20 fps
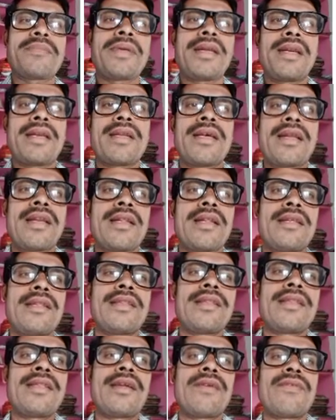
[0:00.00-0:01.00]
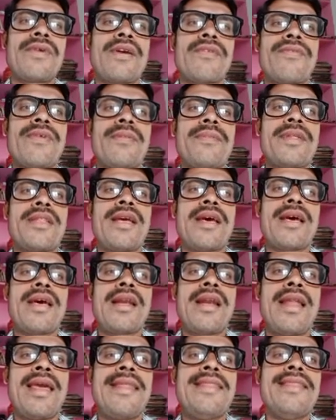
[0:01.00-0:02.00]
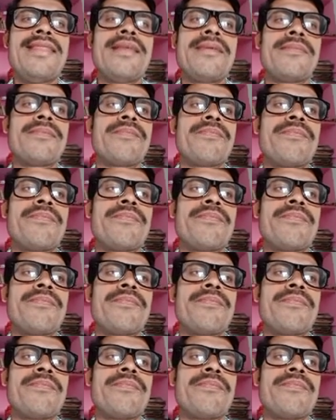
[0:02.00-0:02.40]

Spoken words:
meter. Then what will be the length?